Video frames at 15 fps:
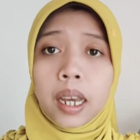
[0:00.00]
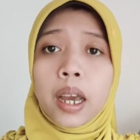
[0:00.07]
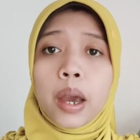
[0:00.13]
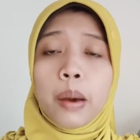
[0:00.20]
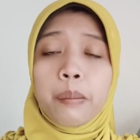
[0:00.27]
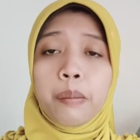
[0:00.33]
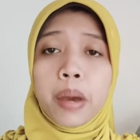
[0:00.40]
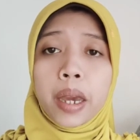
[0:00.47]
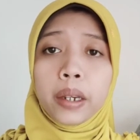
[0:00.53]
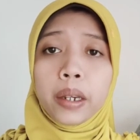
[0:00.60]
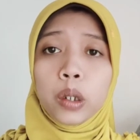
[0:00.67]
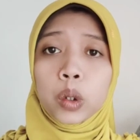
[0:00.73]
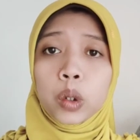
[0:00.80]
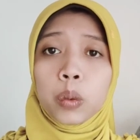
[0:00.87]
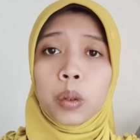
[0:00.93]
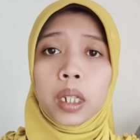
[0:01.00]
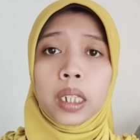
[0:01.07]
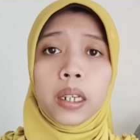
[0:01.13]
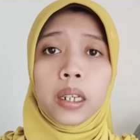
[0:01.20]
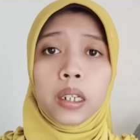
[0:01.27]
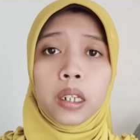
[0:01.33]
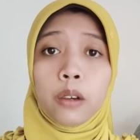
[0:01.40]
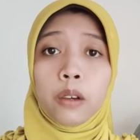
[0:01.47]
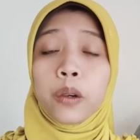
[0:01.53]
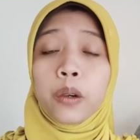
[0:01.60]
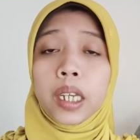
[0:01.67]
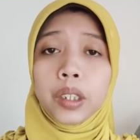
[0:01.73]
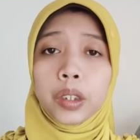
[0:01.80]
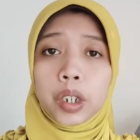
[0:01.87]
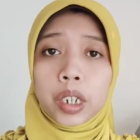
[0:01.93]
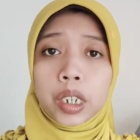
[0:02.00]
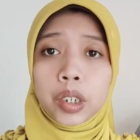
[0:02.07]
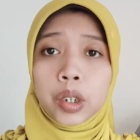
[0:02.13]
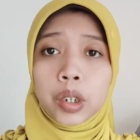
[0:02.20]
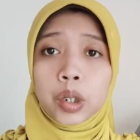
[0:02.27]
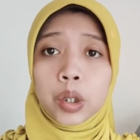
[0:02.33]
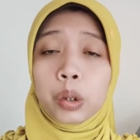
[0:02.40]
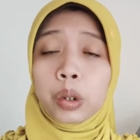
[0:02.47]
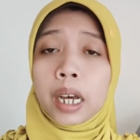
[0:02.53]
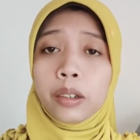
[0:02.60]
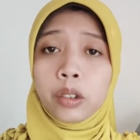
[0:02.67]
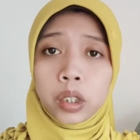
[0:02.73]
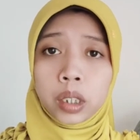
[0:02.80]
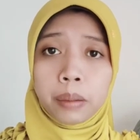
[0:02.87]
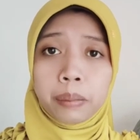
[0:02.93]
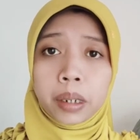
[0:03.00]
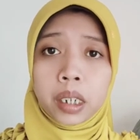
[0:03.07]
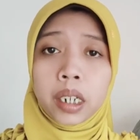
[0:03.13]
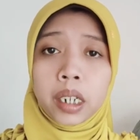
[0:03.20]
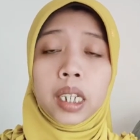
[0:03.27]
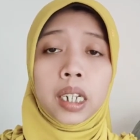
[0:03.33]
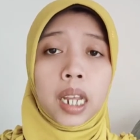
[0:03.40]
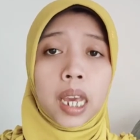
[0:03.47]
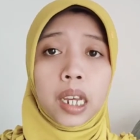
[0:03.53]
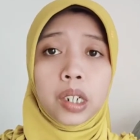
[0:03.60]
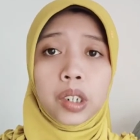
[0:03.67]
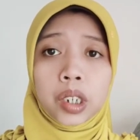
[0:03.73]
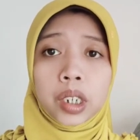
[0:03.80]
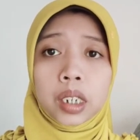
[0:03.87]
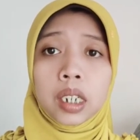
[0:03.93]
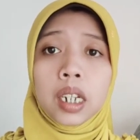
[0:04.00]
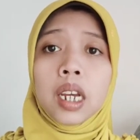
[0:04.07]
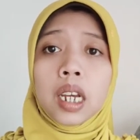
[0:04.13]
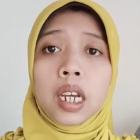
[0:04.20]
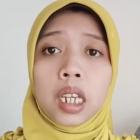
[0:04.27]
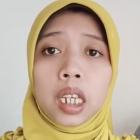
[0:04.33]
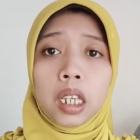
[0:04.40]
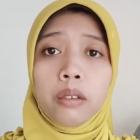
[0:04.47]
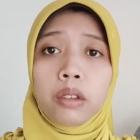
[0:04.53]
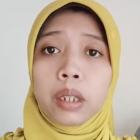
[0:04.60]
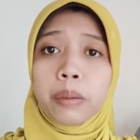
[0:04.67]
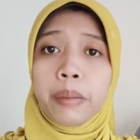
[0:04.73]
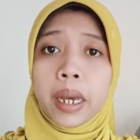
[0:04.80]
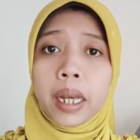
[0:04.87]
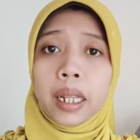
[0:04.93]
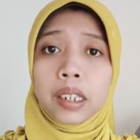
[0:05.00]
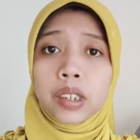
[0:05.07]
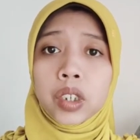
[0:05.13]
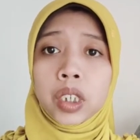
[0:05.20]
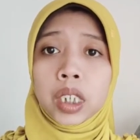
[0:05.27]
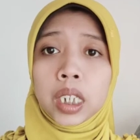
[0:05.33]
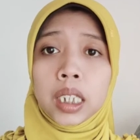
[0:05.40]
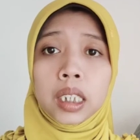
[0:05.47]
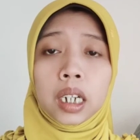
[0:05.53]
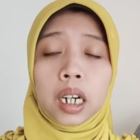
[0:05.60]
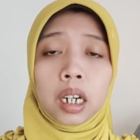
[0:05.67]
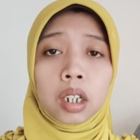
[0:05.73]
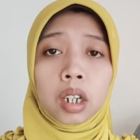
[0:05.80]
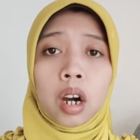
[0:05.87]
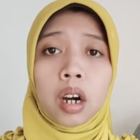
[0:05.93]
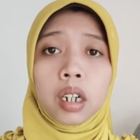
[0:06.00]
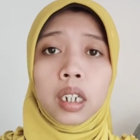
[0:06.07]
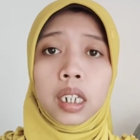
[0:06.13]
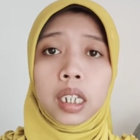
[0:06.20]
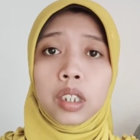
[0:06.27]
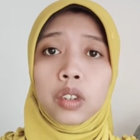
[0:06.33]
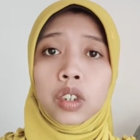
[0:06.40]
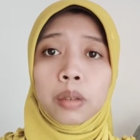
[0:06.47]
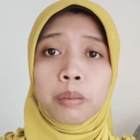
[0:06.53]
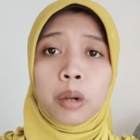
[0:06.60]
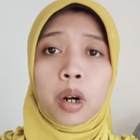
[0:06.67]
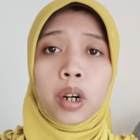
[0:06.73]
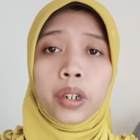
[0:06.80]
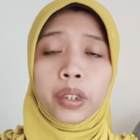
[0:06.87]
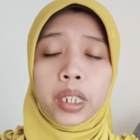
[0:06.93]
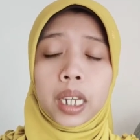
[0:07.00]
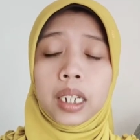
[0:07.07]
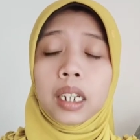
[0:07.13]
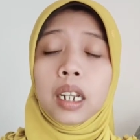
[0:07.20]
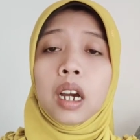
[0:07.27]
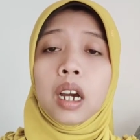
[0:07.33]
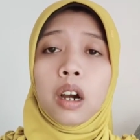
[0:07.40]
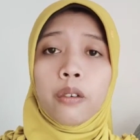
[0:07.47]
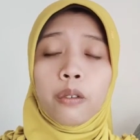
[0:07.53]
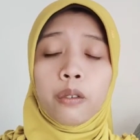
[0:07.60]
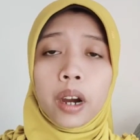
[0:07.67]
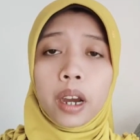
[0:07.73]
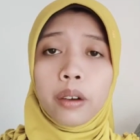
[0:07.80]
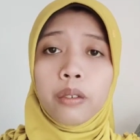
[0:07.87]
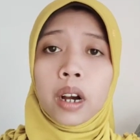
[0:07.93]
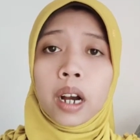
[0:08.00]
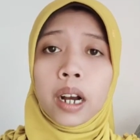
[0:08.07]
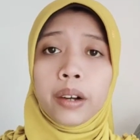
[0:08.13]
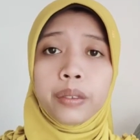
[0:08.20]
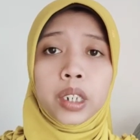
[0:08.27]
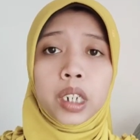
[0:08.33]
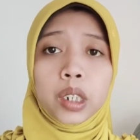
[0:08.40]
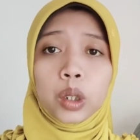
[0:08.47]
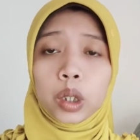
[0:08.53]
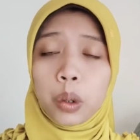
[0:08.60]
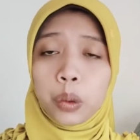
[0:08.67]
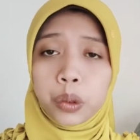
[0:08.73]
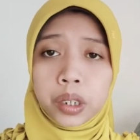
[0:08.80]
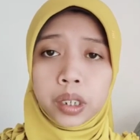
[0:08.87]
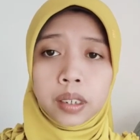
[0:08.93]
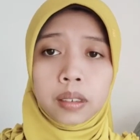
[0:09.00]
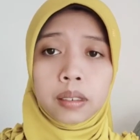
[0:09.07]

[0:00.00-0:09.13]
Bank usually give interest to customer in addition if the balance in the account is more than 500,000.